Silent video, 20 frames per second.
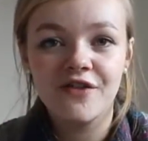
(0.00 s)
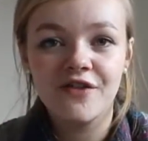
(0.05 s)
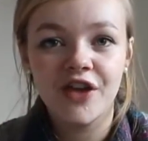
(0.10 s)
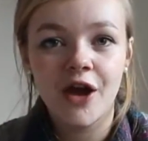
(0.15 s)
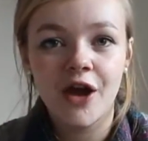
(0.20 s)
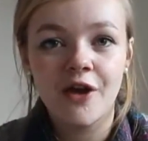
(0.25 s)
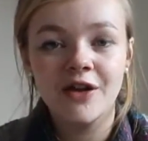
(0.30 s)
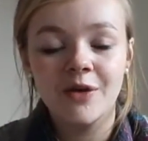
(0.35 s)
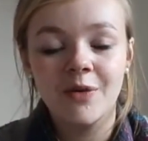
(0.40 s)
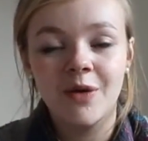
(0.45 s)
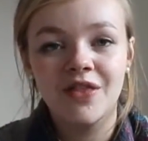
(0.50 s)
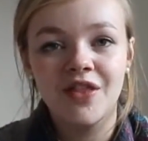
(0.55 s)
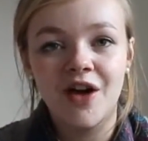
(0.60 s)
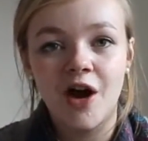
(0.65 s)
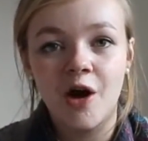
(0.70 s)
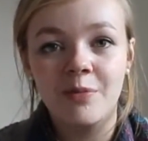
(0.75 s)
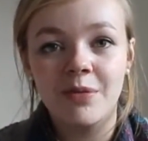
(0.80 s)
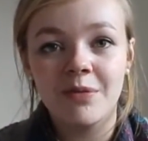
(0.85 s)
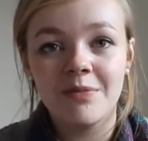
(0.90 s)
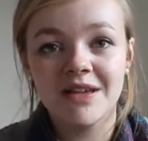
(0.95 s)
the only one that
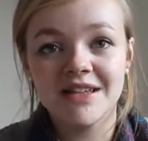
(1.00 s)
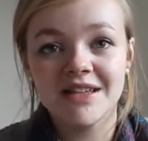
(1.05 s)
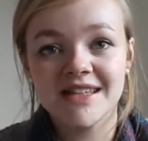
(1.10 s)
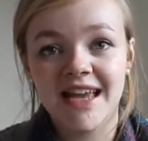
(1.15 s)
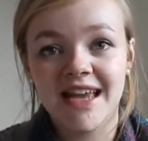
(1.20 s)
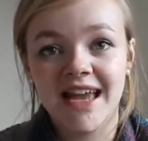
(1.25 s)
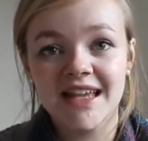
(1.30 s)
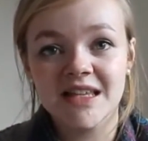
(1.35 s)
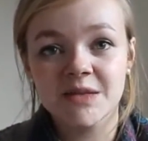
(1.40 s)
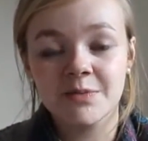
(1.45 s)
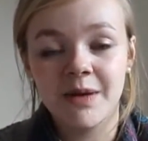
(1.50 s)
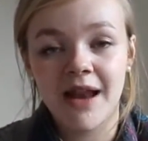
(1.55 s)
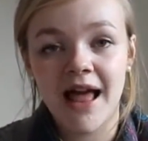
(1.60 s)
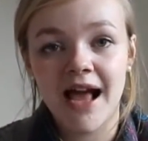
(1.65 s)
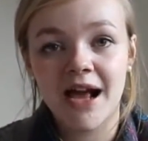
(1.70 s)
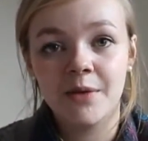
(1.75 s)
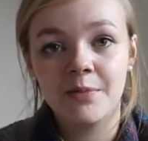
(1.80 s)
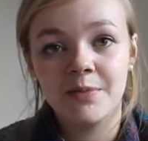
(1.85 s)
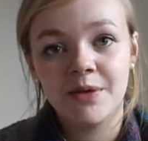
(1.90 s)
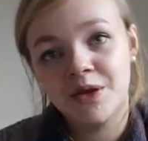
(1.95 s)
I'll be missing is
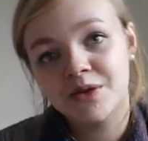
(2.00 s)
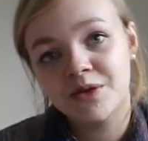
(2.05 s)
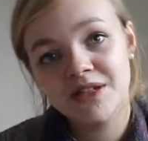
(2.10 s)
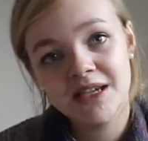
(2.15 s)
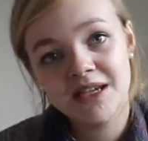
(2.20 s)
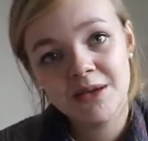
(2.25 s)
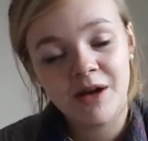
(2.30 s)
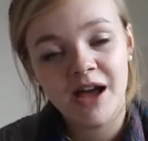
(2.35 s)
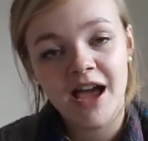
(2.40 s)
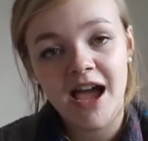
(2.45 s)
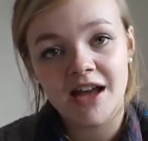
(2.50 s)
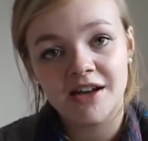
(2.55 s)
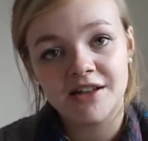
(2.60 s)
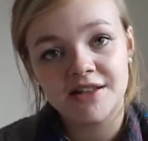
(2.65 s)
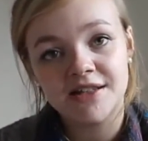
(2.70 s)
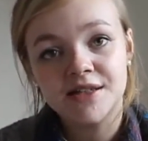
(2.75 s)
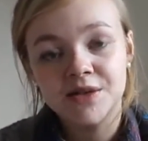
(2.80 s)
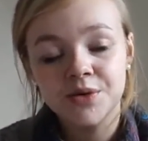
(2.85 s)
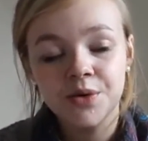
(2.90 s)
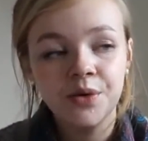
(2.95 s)
Black Beauty by Anna
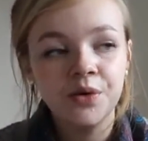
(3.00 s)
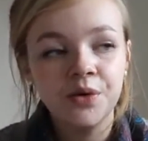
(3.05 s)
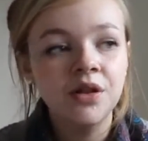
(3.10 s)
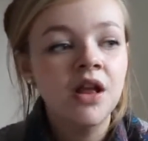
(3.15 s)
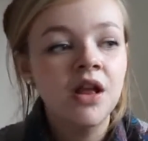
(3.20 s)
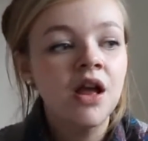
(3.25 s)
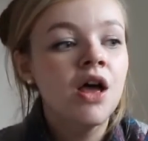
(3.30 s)
Sewell,